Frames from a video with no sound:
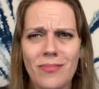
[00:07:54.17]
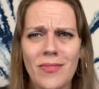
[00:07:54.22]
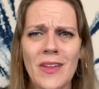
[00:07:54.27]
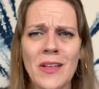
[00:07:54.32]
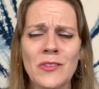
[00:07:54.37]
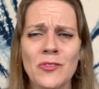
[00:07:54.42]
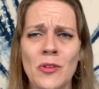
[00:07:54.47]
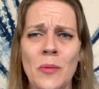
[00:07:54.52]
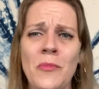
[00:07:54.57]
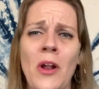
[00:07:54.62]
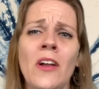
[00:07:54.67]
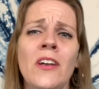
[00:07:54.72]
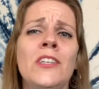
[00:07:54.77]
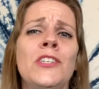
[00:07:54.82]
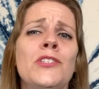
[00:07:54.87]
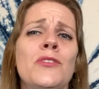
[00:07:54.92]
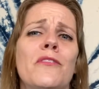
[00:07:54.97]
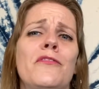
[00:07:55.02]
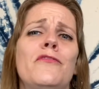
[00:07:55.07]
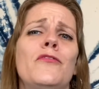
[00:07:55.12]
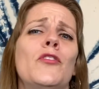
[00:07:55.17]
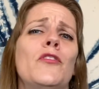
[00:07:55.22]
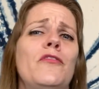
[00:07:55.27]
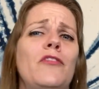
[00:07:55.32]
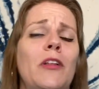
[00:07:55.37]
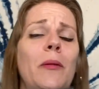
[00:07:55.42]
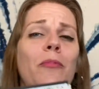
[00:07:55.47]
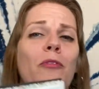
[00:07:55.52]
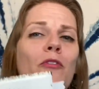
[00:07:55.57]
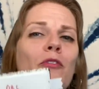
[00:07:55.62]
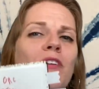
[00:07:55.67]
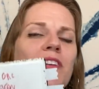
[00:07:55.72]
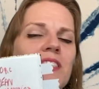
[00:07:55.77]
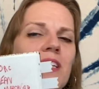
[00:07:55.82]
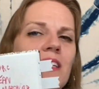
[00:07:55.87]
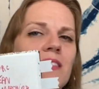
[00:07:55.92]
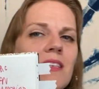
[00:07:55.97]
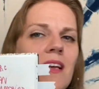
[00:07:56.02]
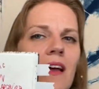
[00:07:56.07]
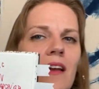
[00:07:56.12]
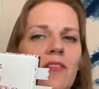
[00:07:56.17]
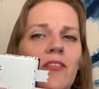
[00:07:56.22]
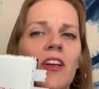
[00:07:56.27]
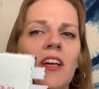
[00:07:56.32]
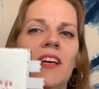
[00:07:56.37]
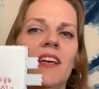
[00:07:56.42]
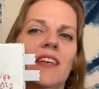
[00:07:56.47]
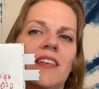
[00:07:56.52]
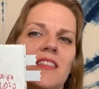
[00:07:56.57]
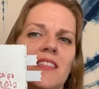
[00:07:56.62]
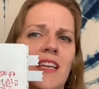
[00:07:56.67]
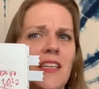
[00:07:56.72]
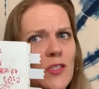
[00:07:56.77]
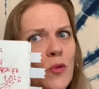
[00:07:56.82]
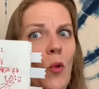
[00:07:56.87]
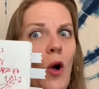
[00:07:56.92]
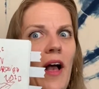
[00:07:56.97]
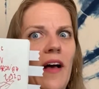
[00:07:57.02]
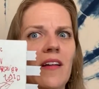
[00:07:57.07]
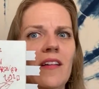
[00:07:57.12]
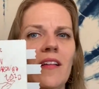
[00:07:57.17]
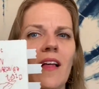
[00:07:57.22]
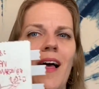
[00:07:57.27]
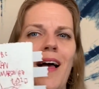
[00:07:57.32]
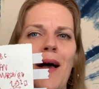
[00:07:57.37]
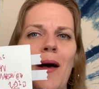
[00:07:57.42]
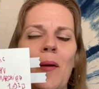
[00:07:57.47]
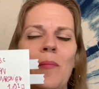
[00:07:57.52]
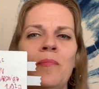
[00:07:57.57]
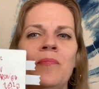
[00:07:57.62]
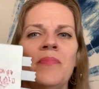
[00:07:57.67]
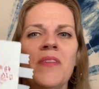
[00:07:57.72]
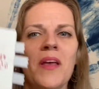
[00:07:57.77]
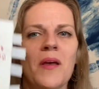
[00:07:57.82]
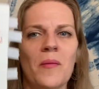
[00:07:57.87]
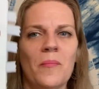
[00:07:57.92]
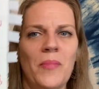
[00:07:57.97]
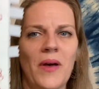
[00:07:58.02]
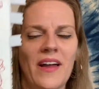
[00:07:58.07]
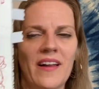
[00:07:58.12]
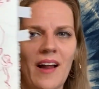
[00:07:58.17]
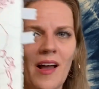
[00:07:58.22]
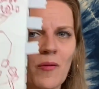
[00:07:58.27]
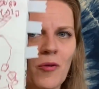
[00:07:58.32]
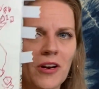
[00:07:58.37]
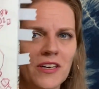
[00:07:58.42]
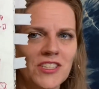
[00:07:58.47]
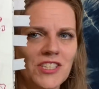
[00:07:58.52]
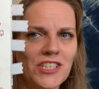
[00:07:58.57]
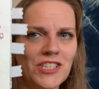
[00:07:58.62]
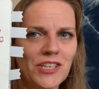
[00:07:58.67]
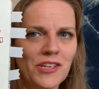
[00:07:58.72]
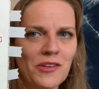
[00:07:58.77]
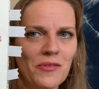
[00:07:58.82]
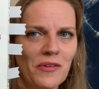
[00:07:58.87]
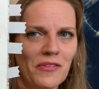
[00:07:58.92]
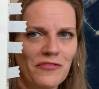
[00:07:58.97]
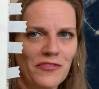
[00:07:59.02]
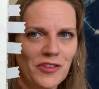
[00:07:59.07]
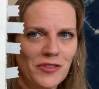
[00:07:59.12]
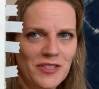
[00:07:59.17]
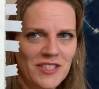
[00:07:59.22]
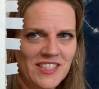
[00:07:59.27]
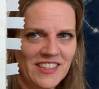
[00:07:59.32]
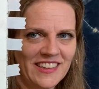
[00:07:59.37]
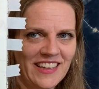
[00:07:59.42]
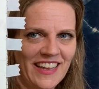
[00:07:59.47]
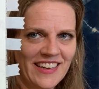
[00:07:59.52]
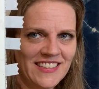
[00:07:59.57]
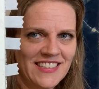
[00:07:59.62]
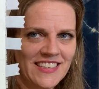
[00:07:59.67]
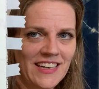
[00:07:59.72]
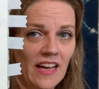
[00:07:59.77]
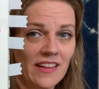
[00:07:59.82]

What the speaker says: So I'm not going to do a full flip through, because that's kind of takes a while. But I wanted to show you a few selected. I